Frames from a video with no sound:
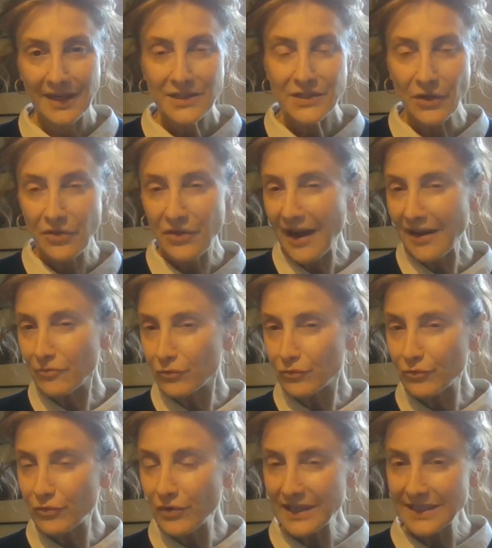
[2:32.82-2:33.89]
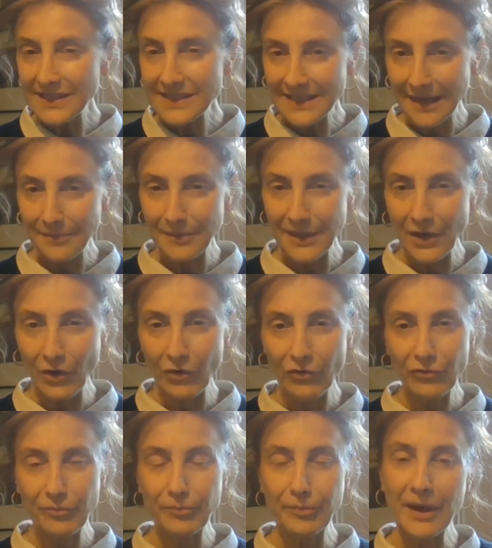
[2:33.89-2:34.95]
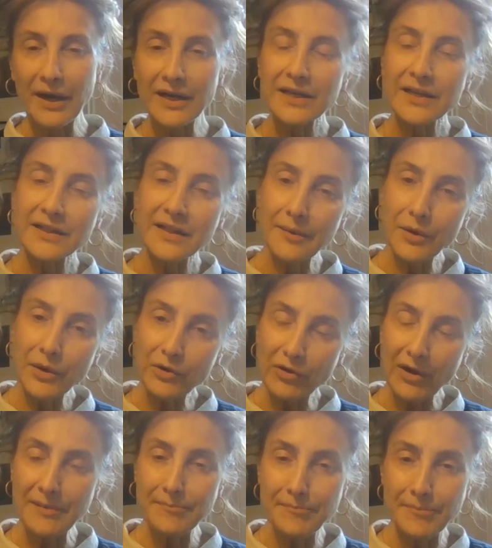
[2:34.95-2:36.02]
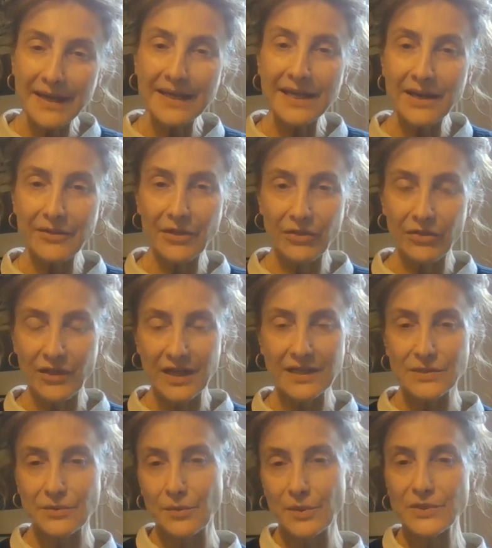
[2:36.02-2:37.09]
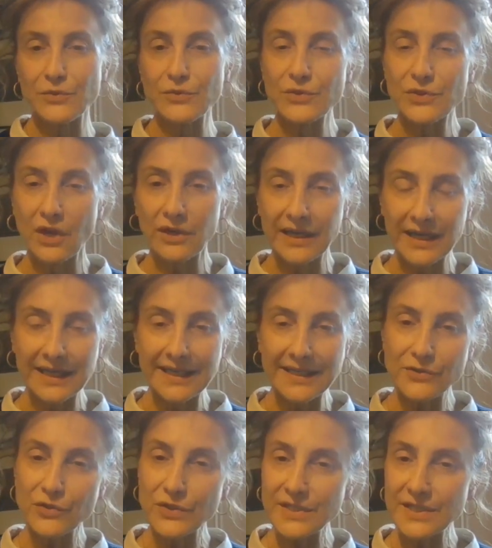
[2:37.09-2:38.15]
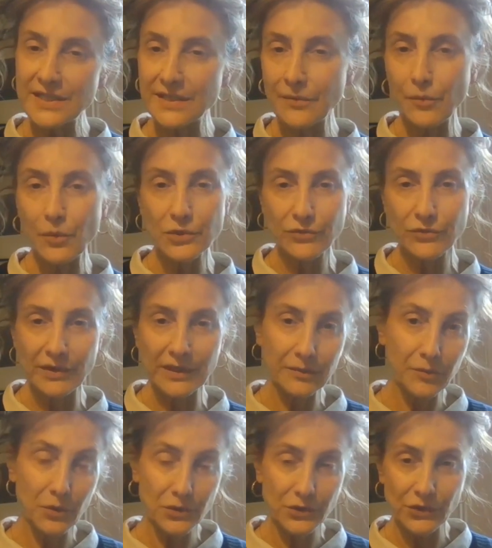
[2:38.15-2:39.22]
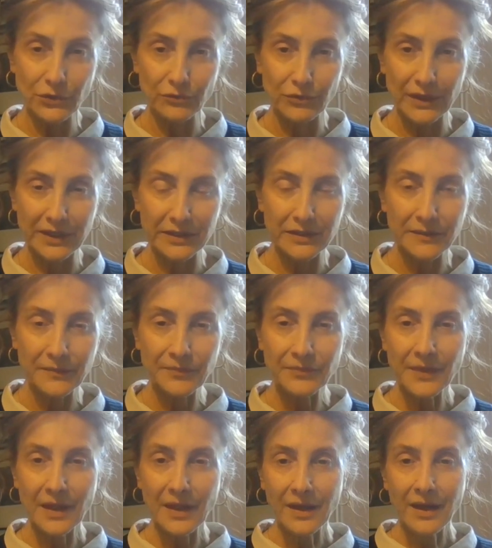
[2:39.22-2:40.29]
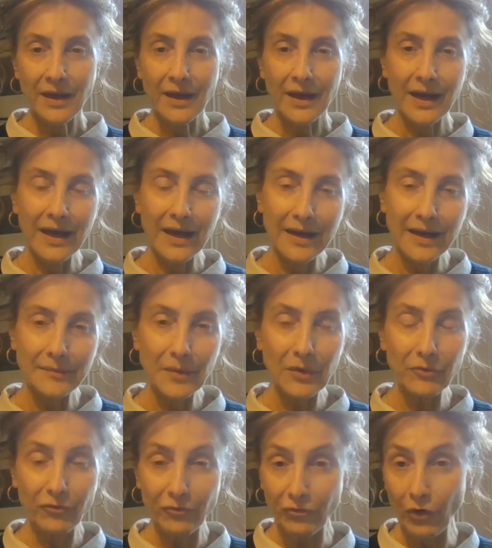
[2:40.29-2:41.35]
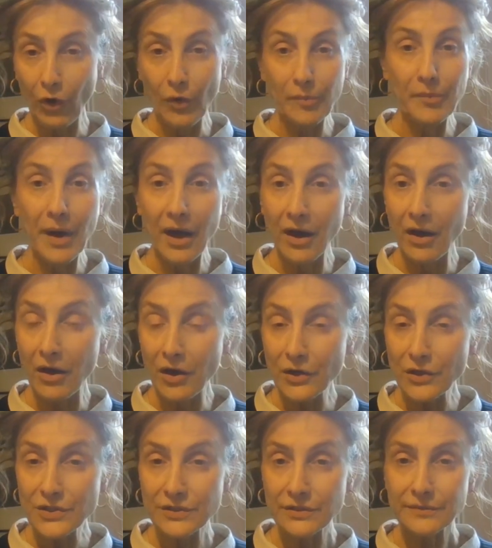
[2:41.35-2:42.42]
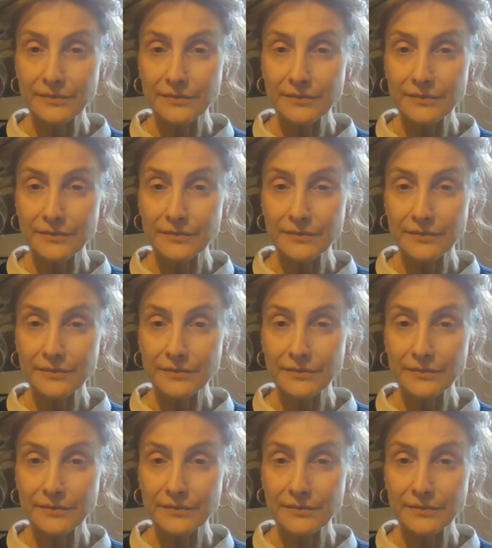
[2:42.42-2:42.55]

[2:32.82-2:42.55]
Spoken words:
So that really set me off. But there were a great many other things once you start getting interested in what's real and what's not real, from art